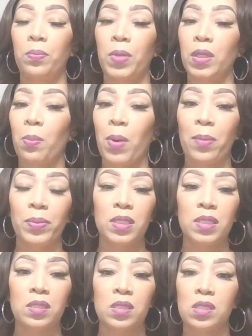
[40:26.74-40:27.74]
But the Papa
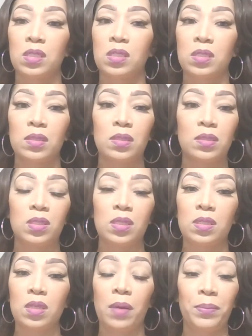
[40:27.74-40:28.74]
is
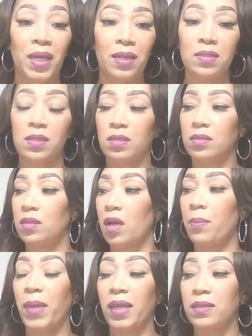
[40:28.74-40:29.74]
just amazing,
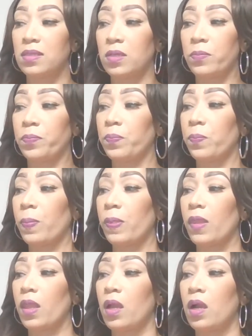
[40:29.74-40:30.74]
amazing.
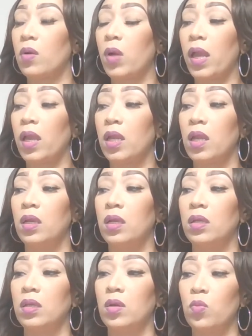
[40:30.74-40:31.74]
Okay.
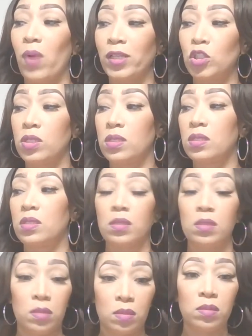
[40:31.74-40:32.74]
Righteous.
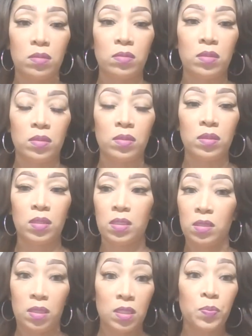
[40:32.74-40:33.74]

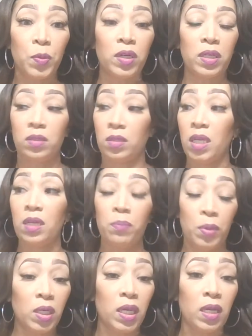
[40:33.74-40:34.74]
This book of
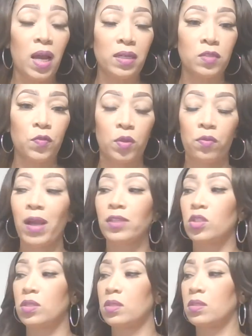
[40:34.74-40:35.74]
Enoch is for the
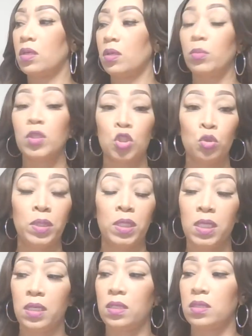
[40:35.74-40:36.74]
righteous, which you
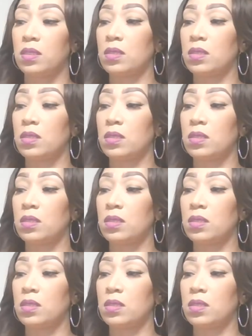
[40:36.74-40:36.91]
believe.